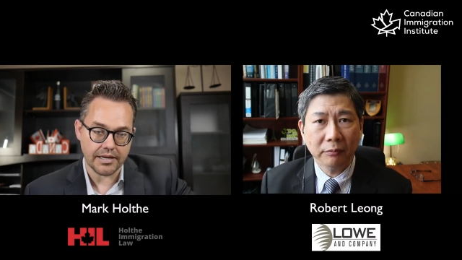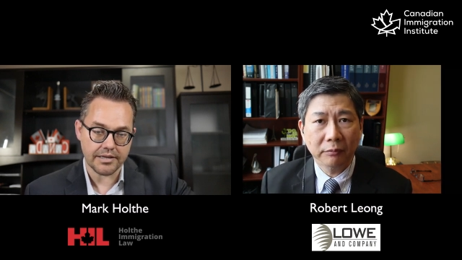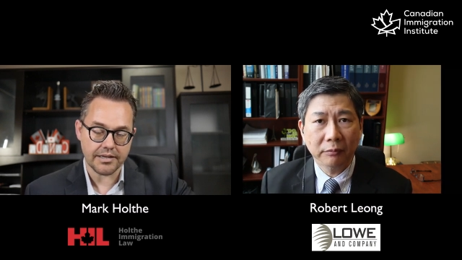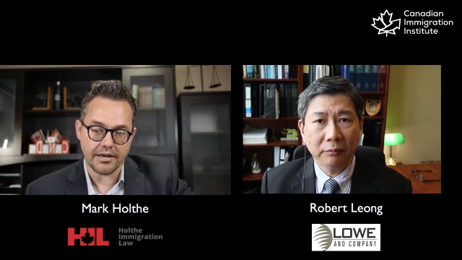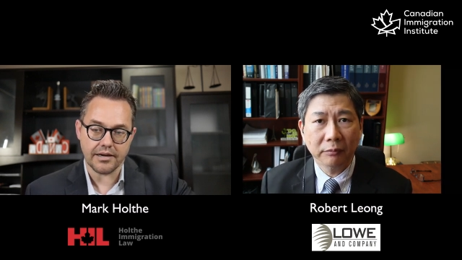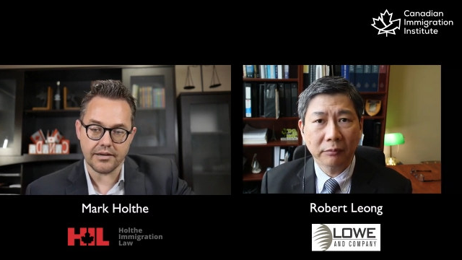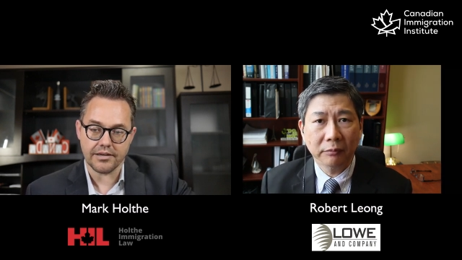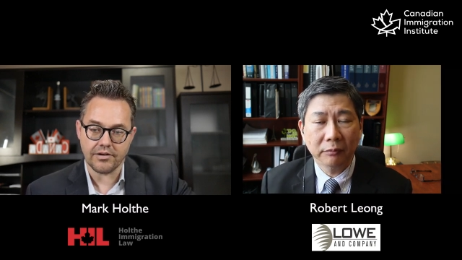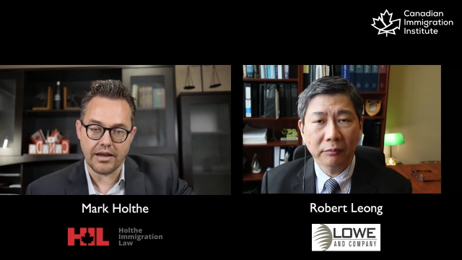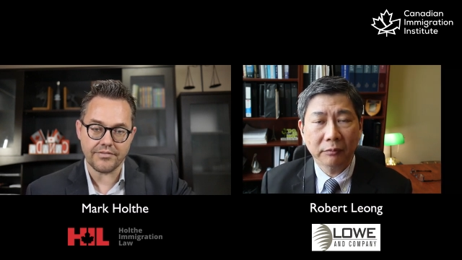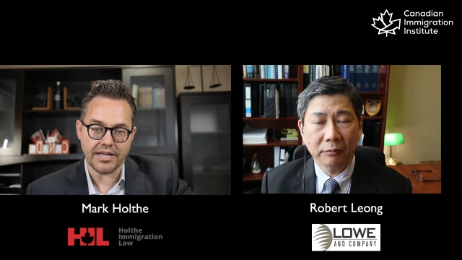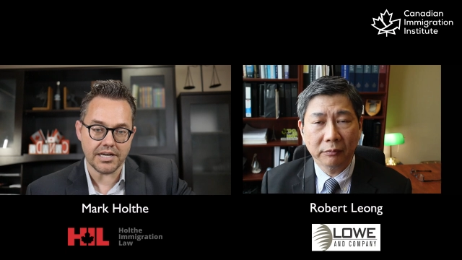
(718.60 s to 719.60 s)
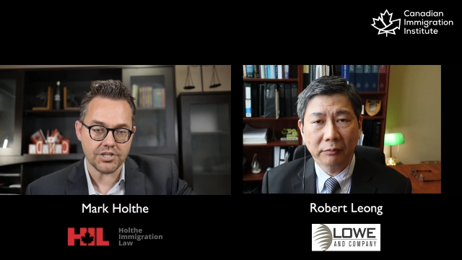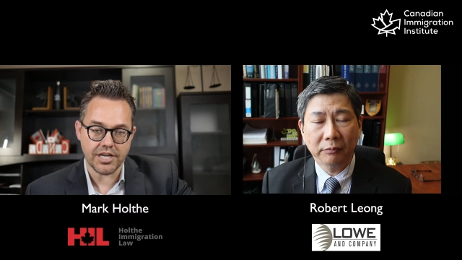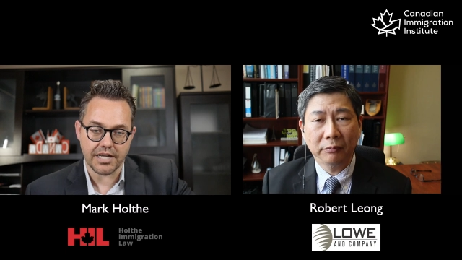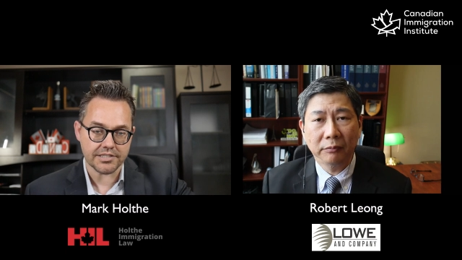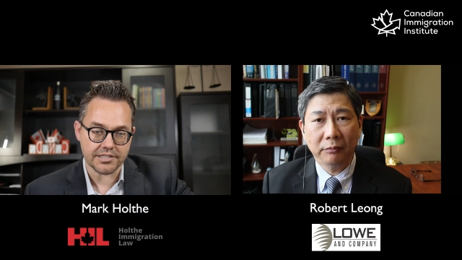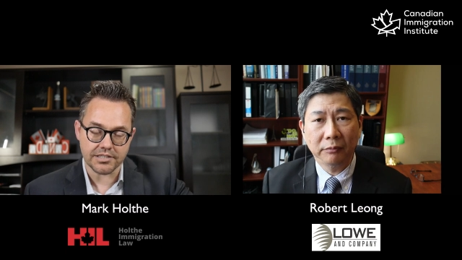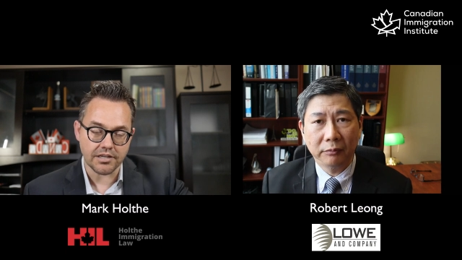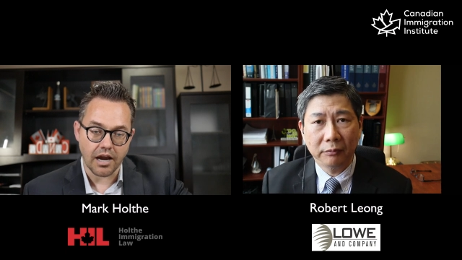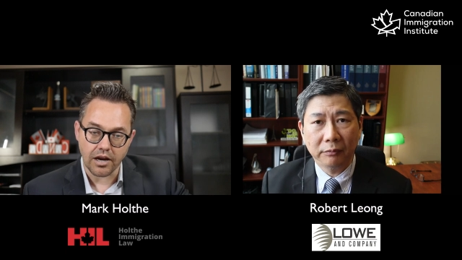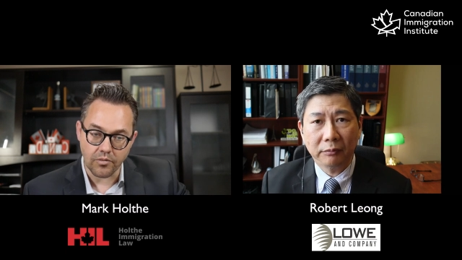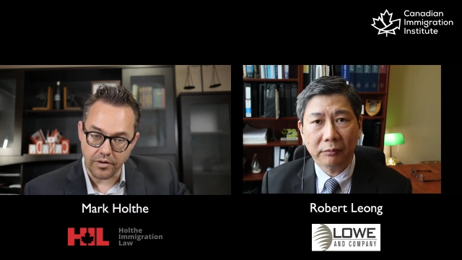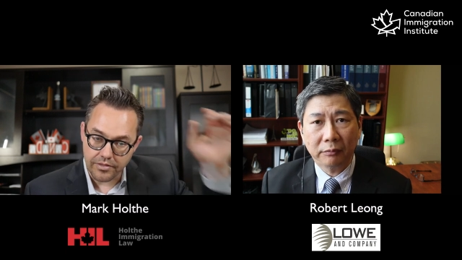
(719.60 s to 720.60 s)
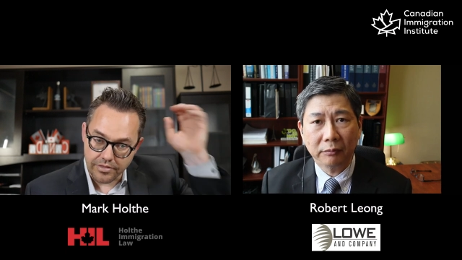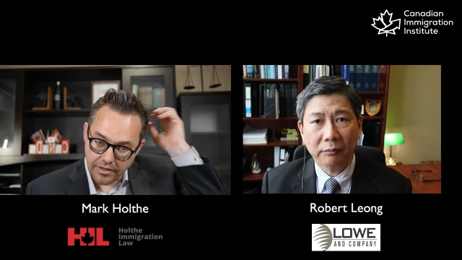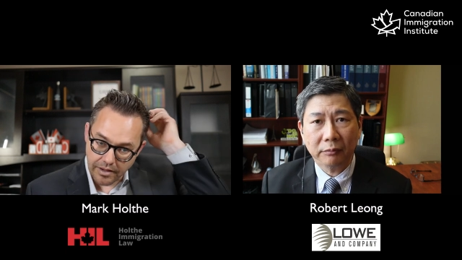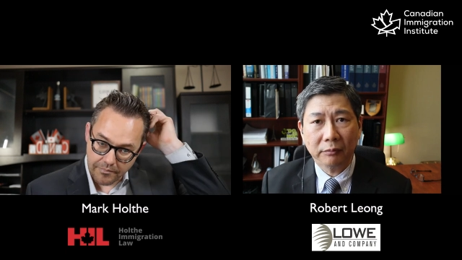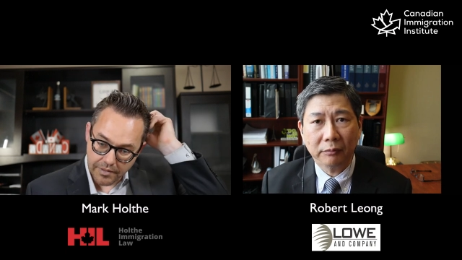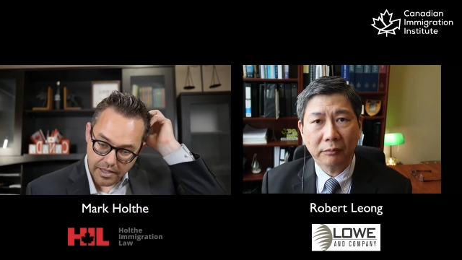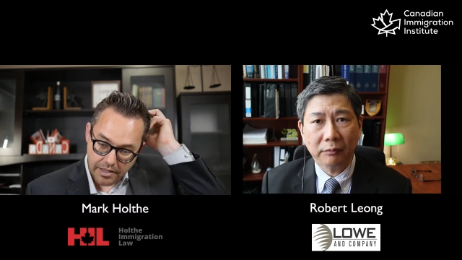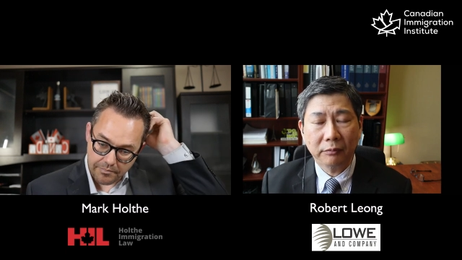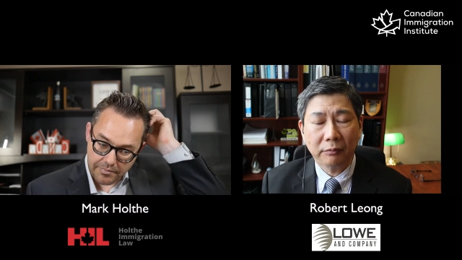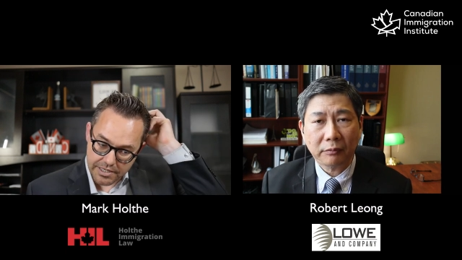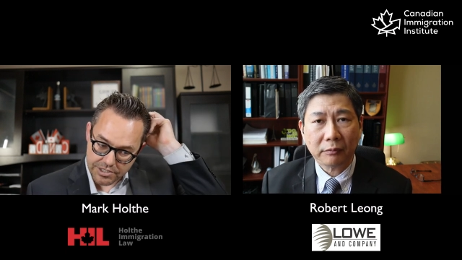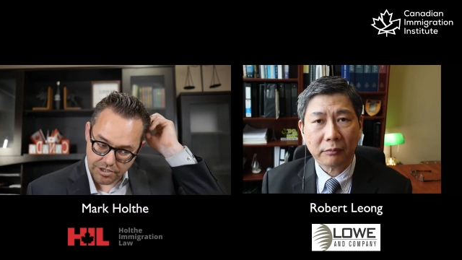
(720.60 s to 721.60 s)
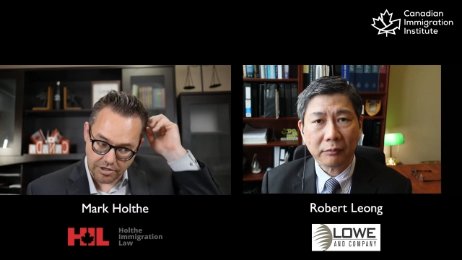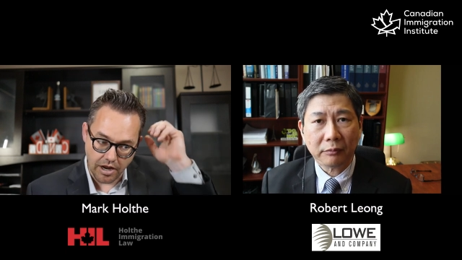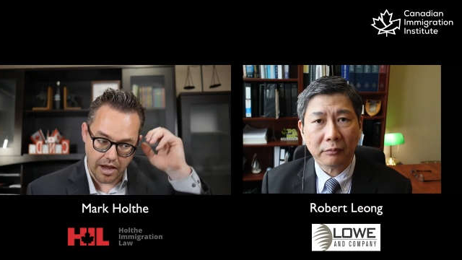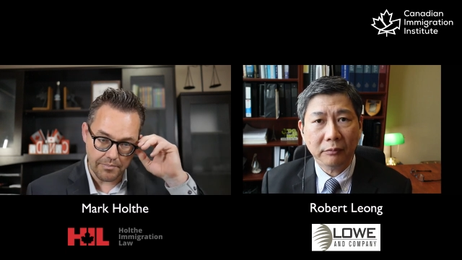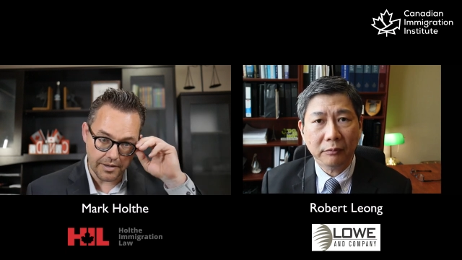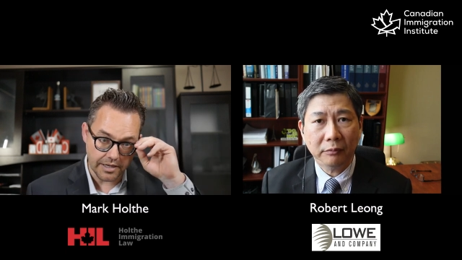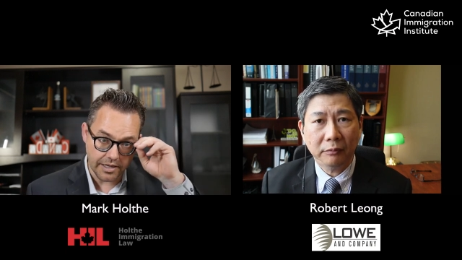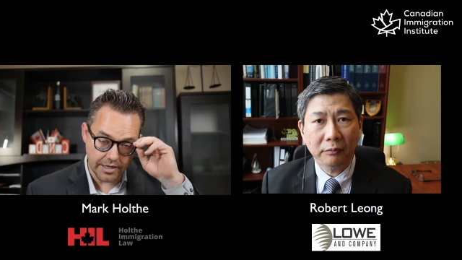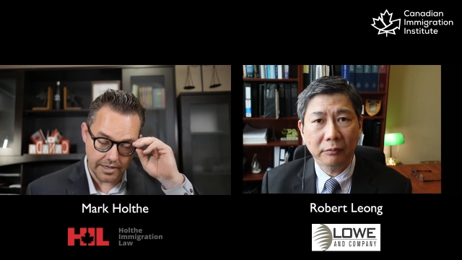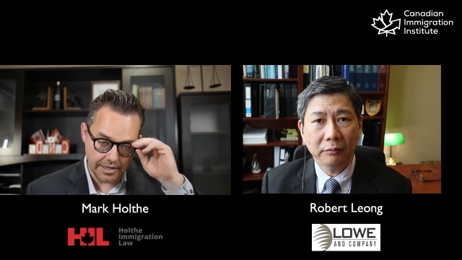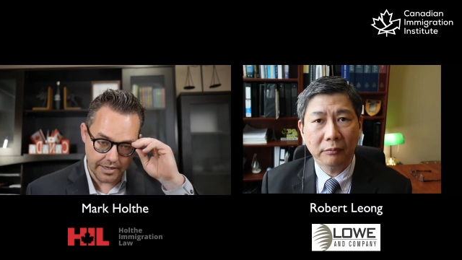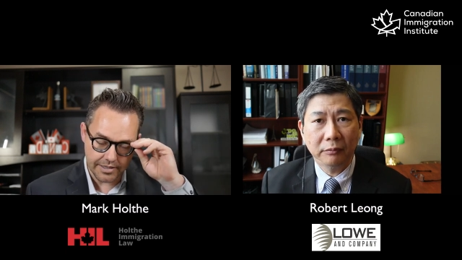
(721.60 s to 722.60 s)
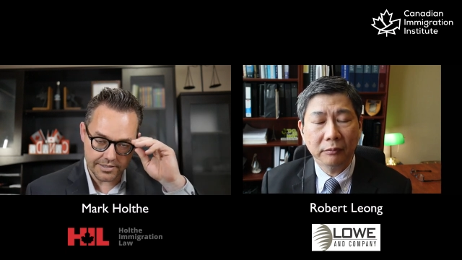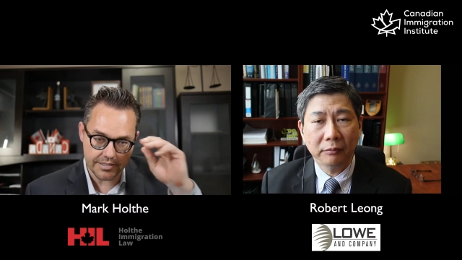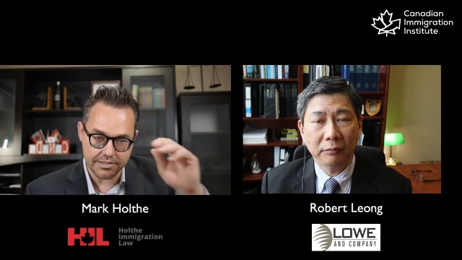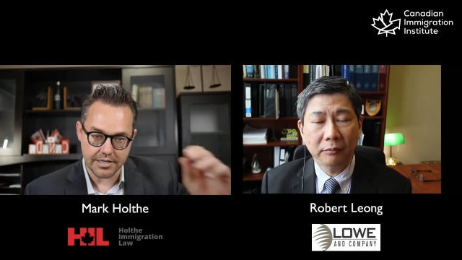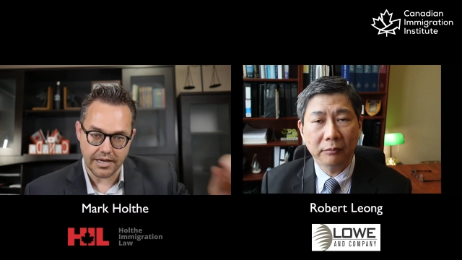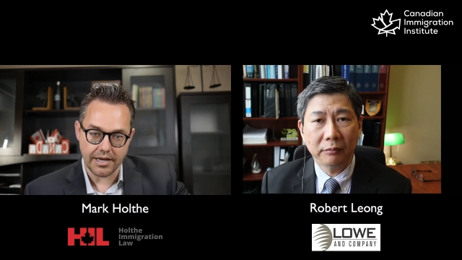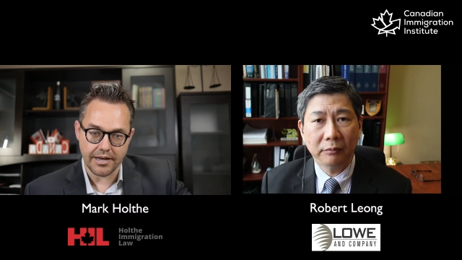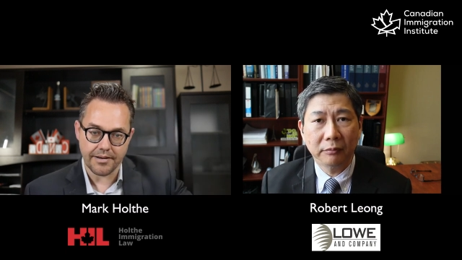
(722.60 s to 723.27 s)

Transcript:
Speaker 1: And, I haven't had a chance to talk with Minister Copping and his